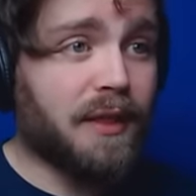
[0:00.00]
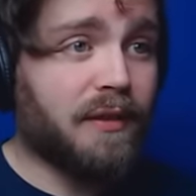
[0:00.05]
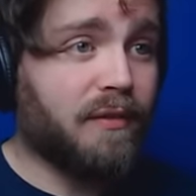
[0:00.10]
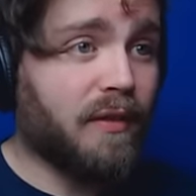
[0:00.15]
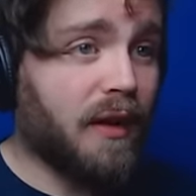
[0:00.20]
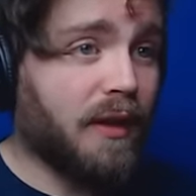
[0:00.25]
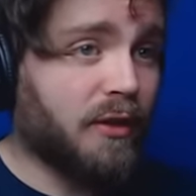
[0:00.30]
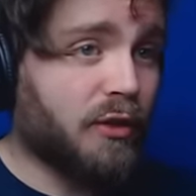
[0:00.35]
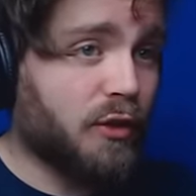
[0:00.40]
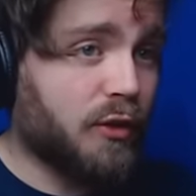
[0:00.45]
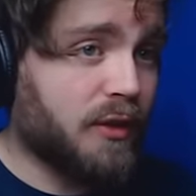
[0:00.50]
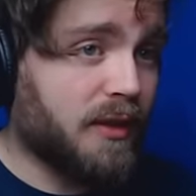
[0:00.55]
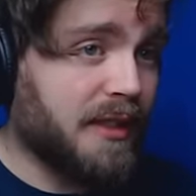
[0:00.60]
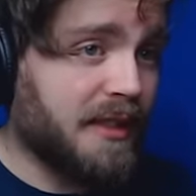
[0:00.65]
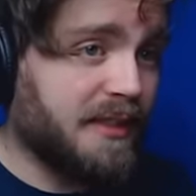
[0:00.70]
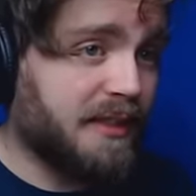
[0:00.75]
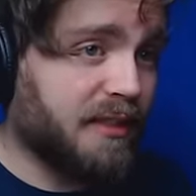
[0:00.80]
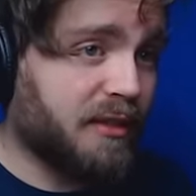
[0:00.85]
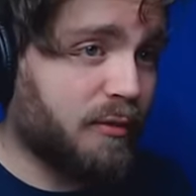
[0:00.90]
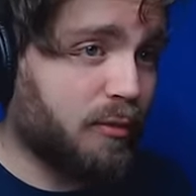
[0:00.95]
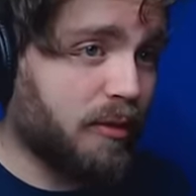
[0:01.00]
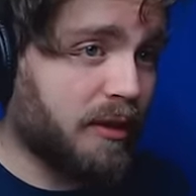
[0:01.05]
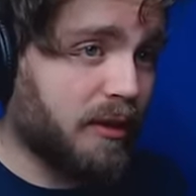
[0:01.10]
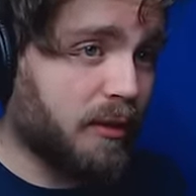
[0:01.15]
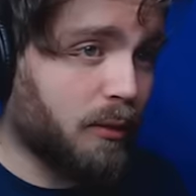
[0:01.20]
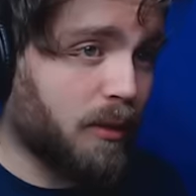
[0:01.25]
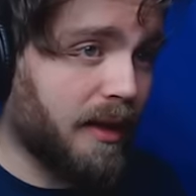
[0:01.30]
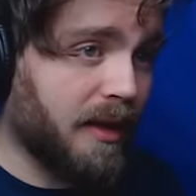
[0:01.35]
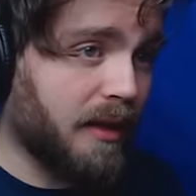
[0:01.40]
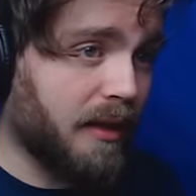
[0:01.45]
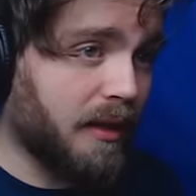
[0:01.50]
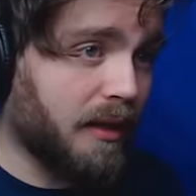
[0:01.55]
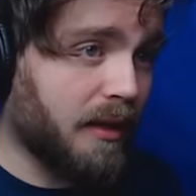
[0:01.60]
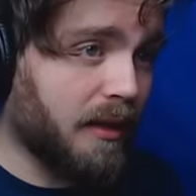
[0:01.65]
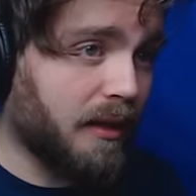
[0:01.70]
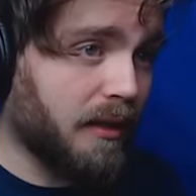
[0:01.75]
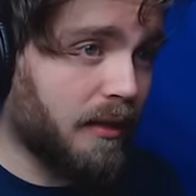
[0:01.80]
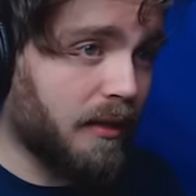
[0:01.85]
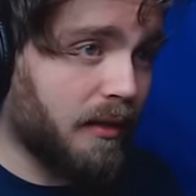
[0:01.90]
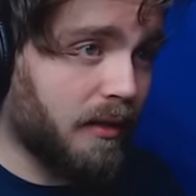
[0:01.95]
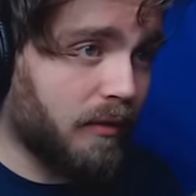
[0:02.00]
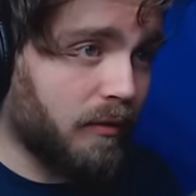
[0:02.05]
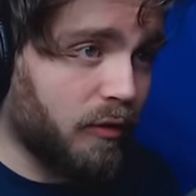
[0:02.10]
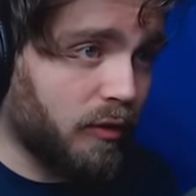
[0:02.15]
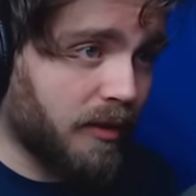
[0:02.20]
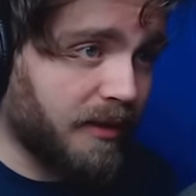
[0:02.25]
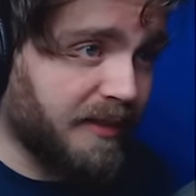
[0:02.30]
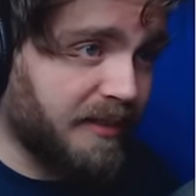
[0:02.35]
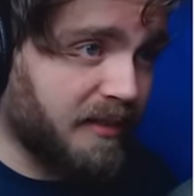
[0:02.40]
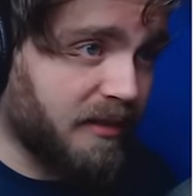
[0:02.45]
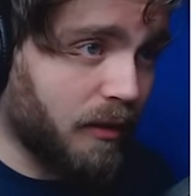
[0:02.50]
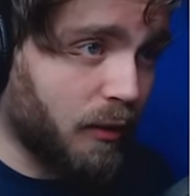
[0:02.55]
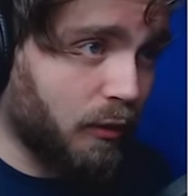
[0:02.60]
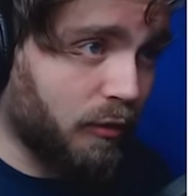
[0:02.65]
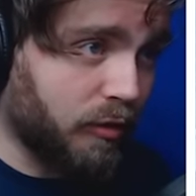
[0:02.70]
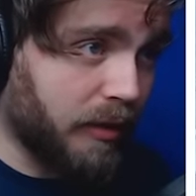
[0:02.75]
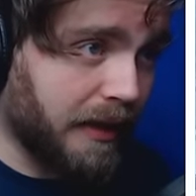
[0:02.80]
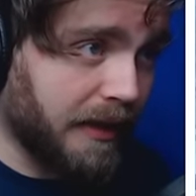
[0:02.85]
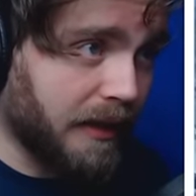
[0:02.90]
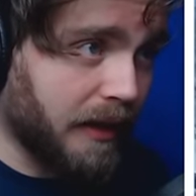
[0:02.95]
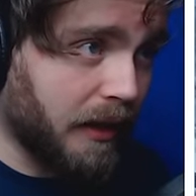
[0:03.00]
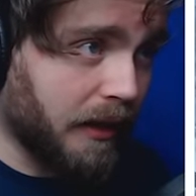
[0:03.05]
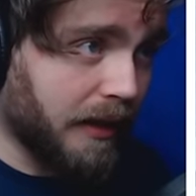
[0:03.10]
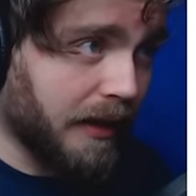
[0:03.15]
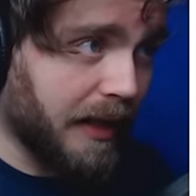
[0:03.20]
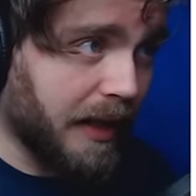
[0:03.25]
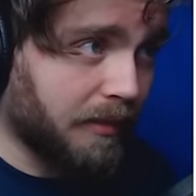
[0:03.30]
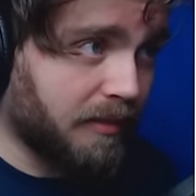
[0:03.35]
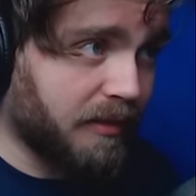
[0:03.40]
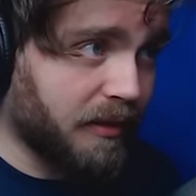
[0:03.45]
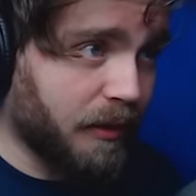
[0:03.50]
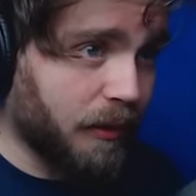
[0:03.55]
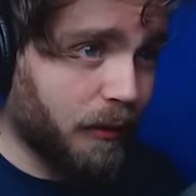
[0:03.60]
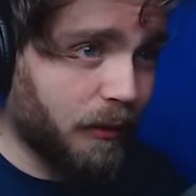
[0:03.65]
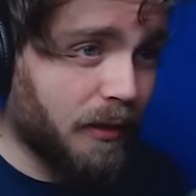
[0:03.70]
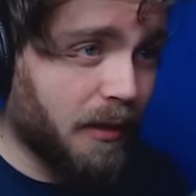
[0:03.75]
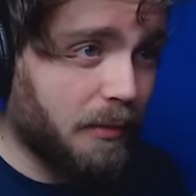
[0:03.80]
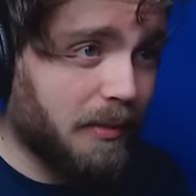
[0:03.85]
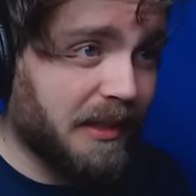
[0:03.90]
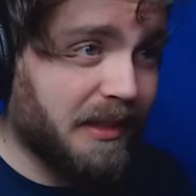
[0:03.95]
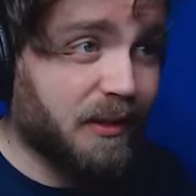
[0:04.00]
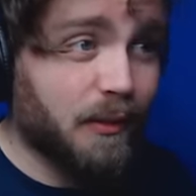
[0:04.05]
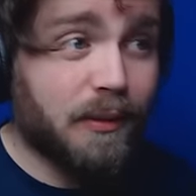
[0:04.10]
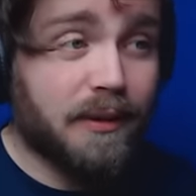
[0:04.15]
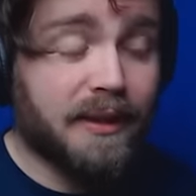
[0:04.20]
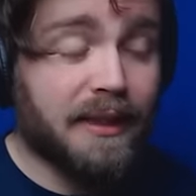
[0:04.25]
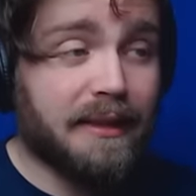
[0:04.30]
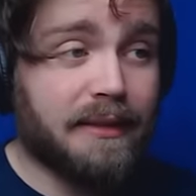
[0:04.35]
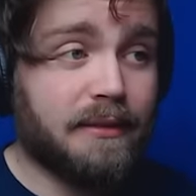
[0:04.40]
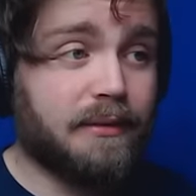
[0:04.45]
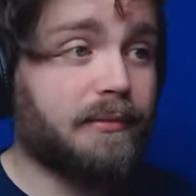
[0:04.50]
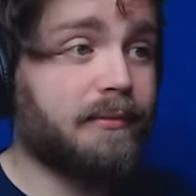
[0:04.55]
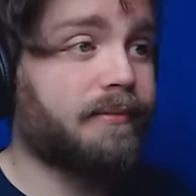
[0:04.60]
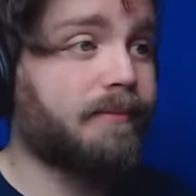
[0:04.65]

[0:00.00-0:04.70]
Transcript: If I should need to sprint away at a really slow rate, I can absolutely be doing that.